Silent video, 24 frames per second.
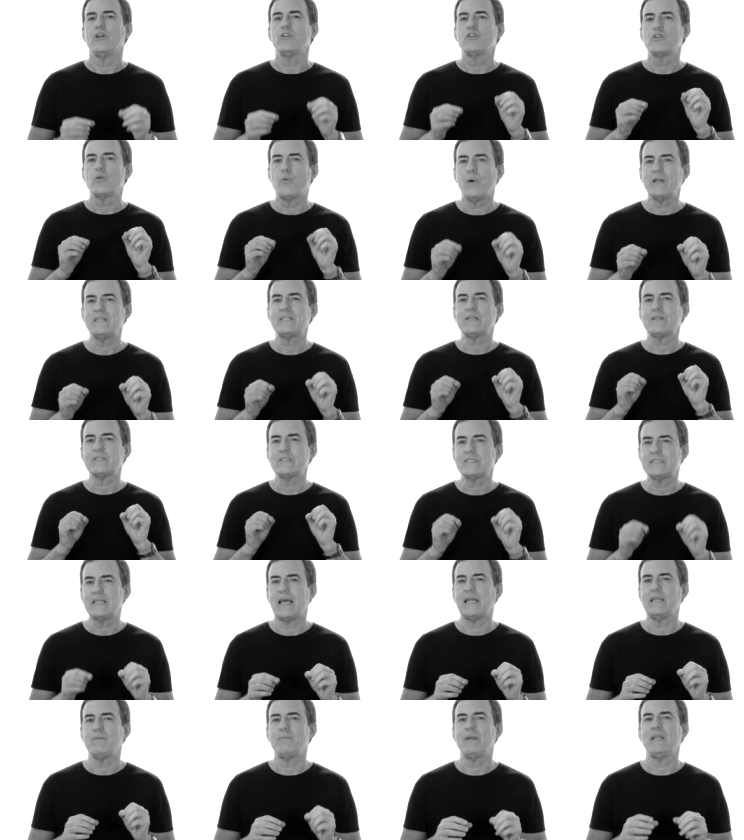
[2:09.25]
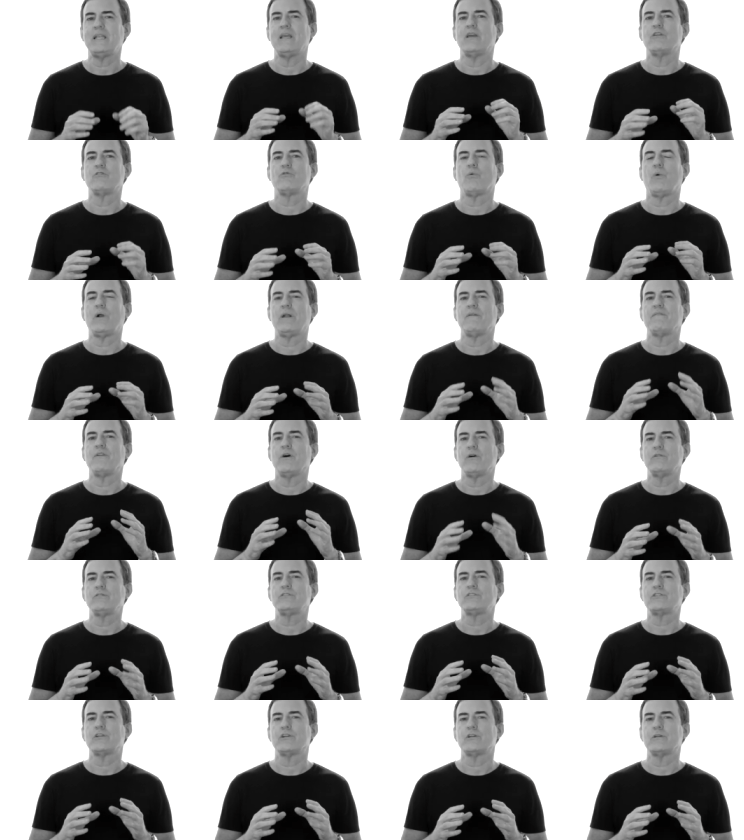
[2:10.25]
Twitter sentiment is one of
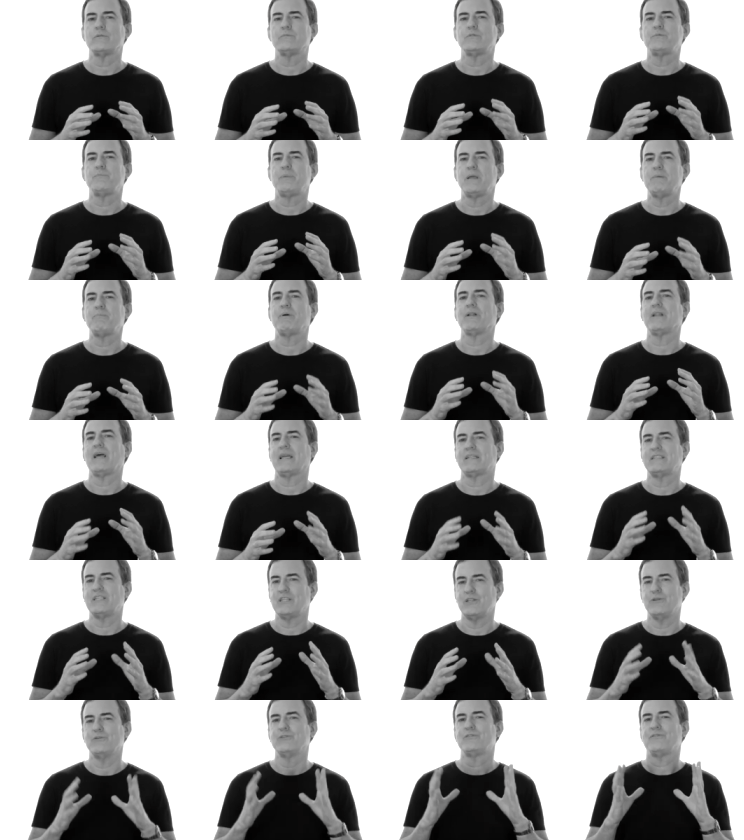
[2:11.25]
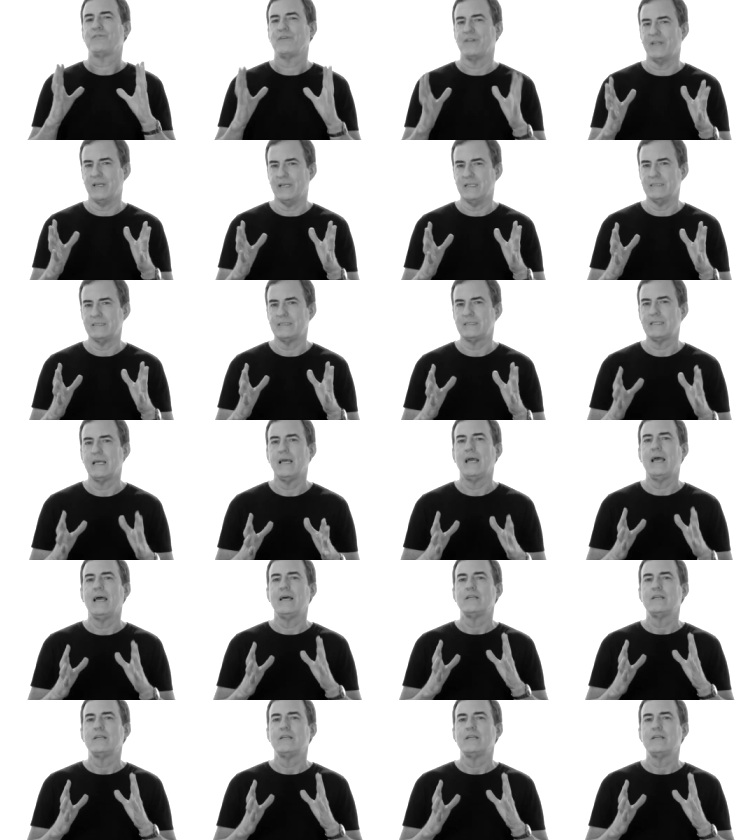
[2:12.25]
those terms people like to use for this.